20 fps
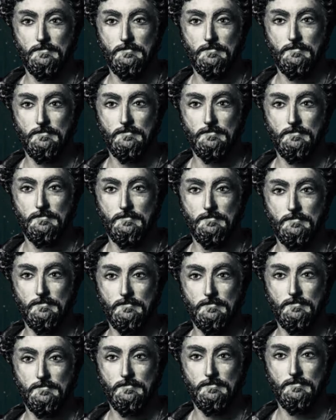
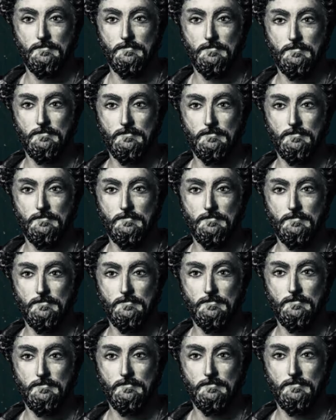
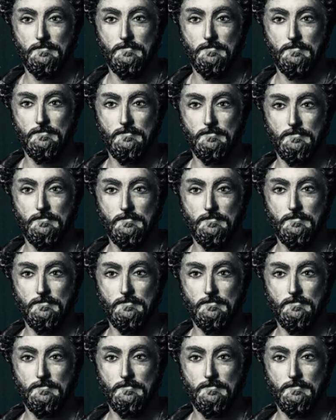No one is speaking in this clip.